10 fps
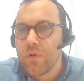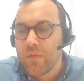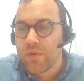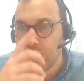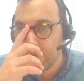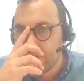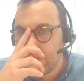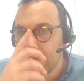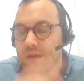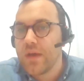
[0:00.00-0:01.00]
response
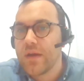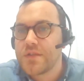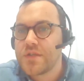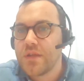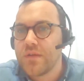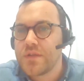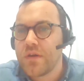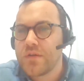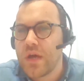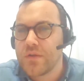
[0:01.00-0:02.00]

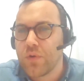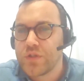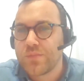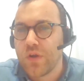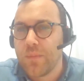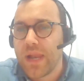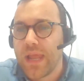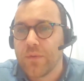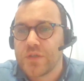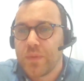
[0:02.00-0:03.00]
to Roger's point about
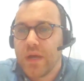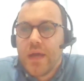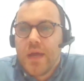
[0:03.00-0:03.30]
language. But